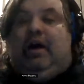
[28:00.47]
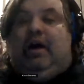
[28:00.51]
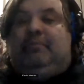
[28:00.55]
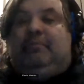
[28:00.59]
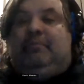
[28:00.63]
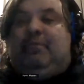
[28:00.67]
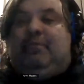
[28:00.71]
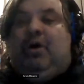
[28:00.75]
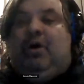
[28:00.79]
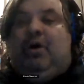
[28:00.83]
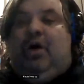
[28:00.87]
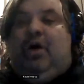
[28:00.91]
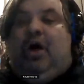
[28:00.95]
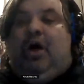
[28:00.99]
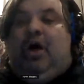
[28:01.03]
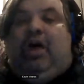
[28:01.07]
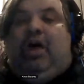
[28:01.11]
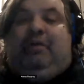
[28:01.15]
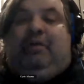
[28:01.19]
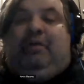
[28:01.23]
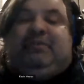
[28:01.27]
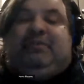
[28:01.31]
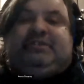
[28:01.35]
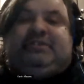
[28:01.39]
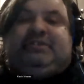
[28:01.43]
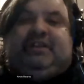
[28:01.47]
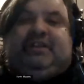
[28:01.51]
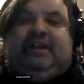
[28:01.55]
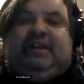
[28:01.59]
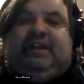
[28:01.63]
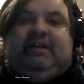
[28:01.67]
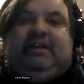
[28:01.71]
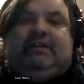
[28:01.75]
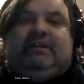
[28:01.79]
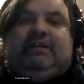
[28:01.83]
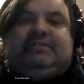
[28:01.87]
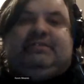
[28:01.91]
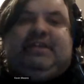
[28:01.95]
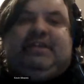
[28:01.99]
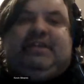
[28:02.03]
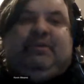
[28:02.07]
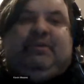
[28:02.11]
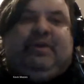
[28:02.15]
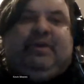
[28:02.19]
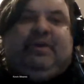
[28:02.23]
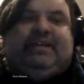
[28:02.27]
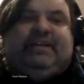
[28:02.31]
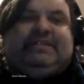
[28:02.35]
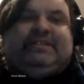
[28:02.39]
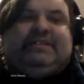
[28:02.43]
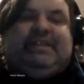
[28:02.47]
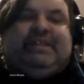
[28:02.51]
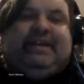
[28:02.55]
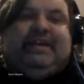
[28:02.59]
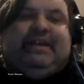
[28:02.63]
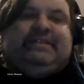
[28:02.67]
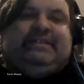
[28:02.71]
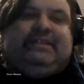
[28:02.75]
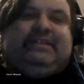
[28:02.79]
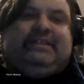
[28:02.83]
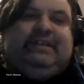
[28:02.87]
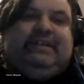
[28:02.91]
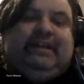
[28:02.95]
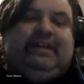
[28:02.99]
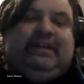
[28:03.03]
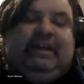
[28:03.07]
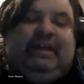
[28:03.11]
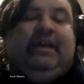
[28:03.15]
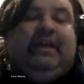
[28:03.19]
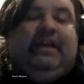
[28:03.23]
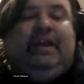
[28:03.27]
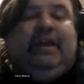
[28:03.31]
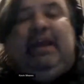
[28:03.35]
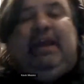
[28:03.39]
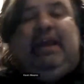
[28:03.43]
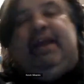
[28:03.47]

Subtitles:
All of which I think segues nicely